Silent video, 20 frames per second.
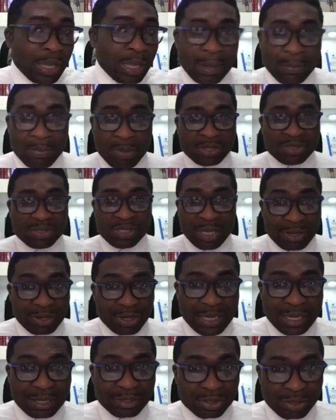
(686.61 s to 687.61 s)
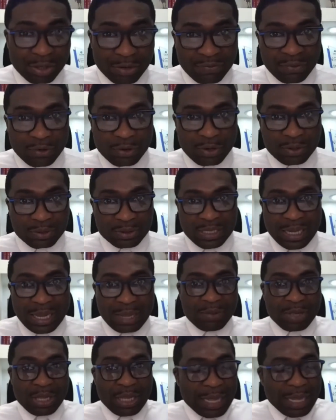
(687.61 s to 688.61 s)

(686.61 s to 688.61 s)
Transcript: I'm not saying you can't talk for a long time.